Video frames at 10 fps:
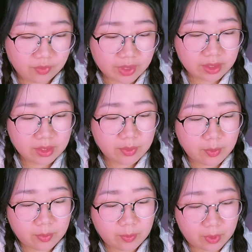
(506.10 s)
You
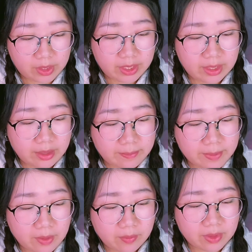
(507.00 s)
rarely worry
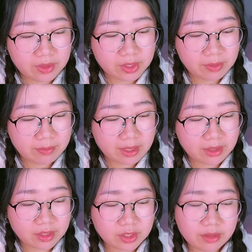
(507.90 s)
about whether you
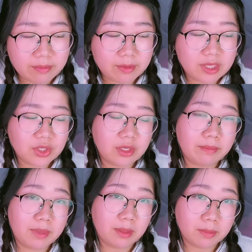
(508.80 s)
make a good
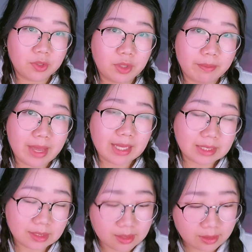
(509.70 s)
impression on people you
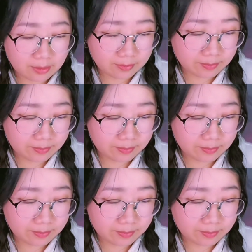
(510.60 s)
met.